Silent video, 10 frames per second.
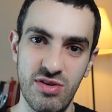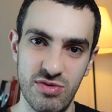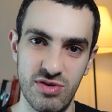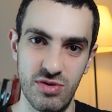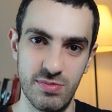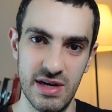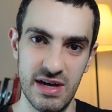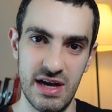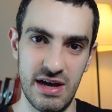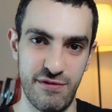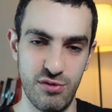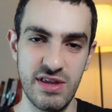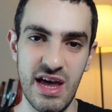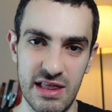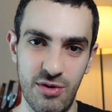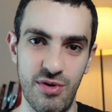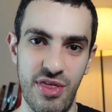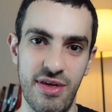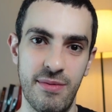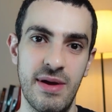YouTube through the
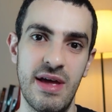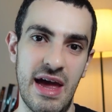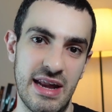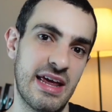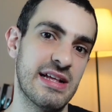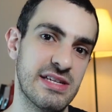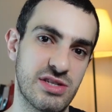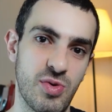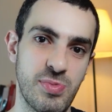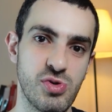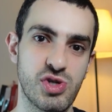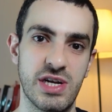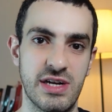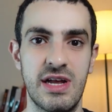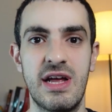algorithm and get distribution.